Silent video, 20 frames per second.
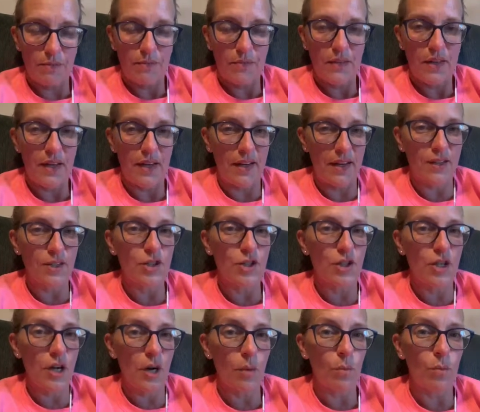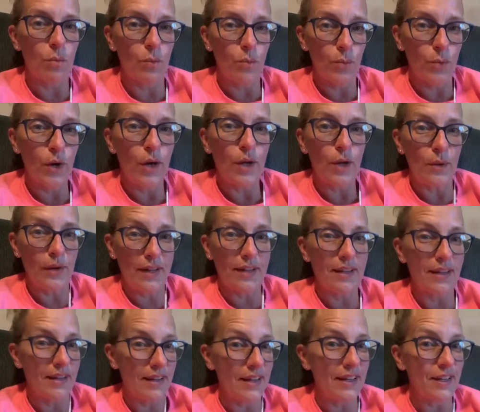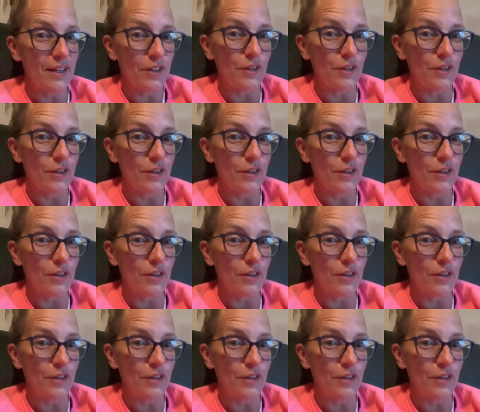And it should come pretty quickly, like in the